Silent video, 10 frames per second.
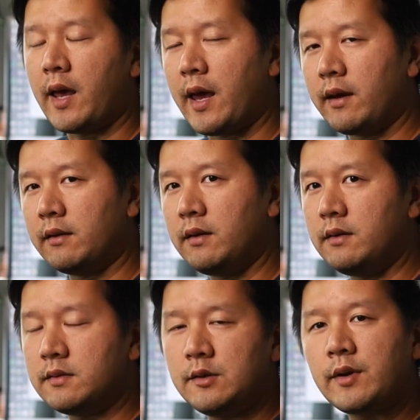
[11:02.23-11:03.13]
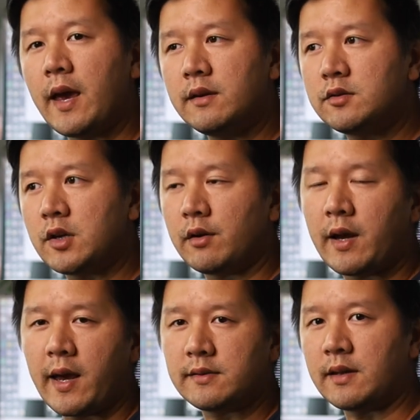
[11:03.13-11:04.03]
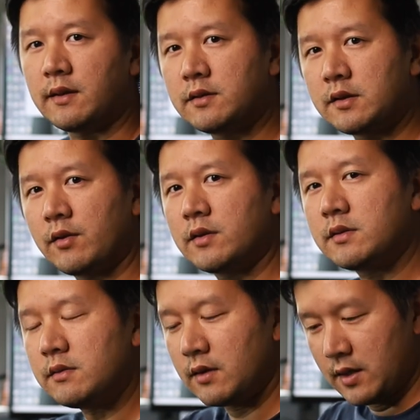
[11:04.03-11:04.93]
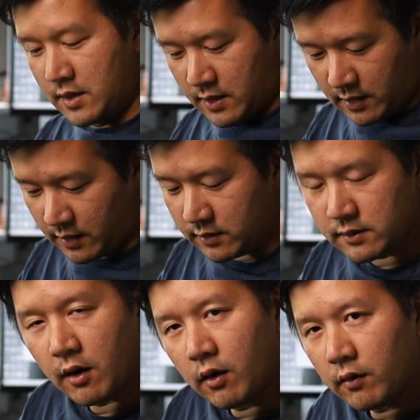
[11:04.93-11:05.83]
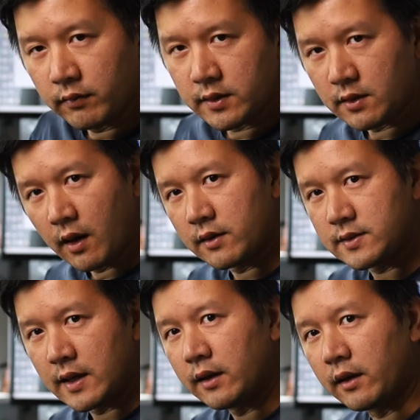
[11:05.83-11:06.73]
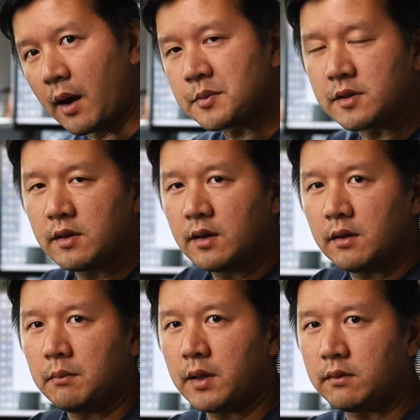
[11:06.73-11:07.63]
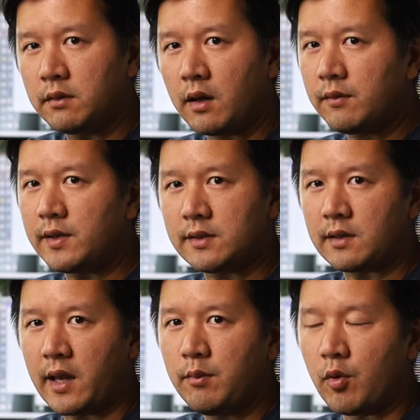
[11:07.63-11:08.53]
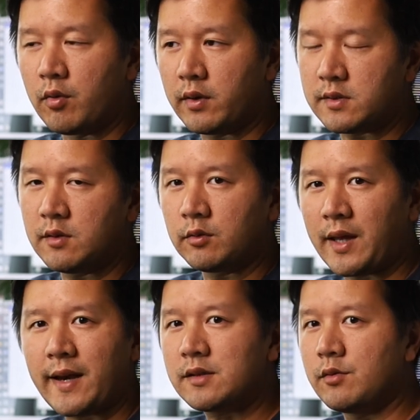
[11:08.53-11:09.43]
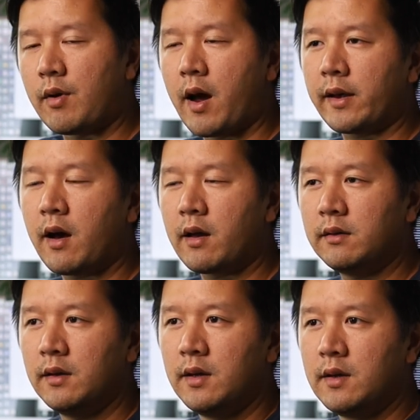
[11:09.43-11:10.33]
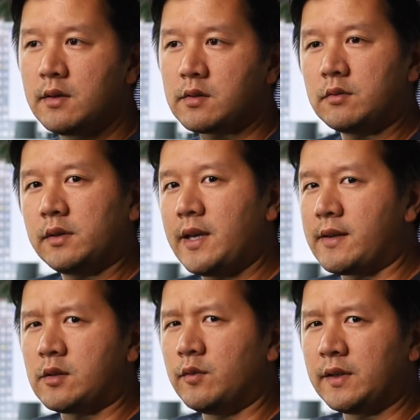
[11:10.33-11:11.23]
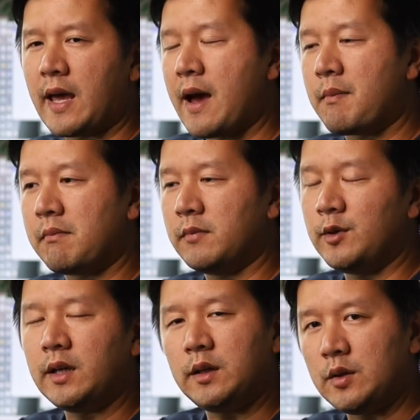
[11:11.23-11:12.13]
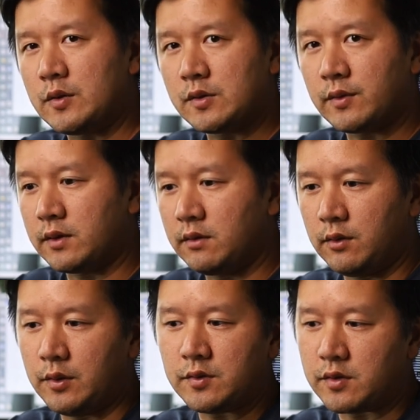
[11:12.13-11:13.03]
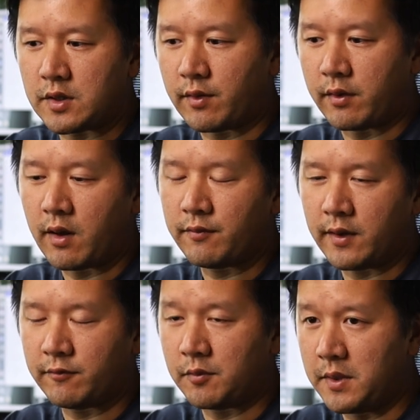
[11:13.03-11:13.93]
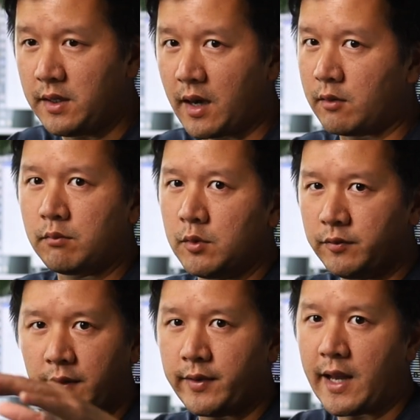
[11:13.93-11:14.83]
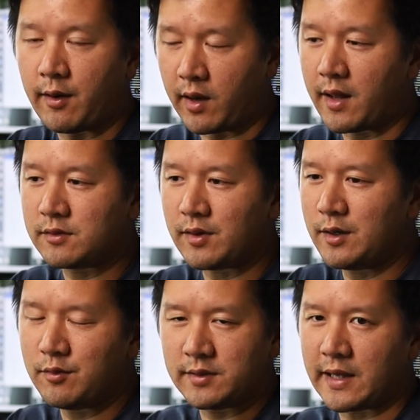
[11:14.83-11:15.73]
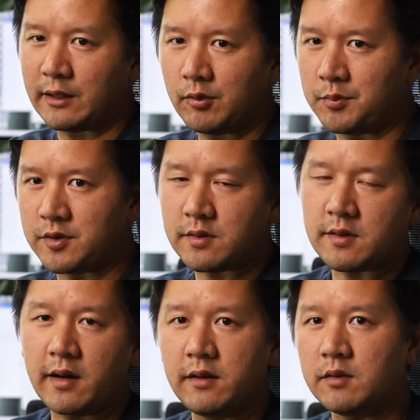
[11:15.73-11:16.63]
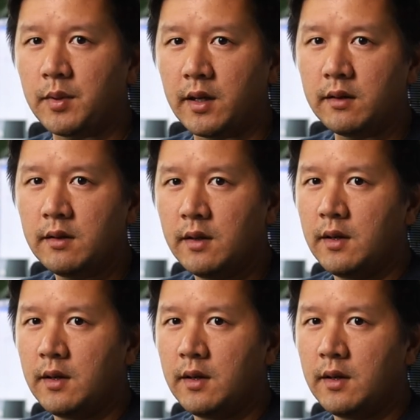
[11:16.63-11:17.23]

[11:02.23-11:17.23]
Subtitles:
and the steel case chair has that this chair doesn't is there's a lot of setting and option here, but none of it is labeled. There's no text, no icon. So yes, over time you get used to it. You use the chair enough, and for me, I don't move up and down a lot, so I know exactly what position I need to be in.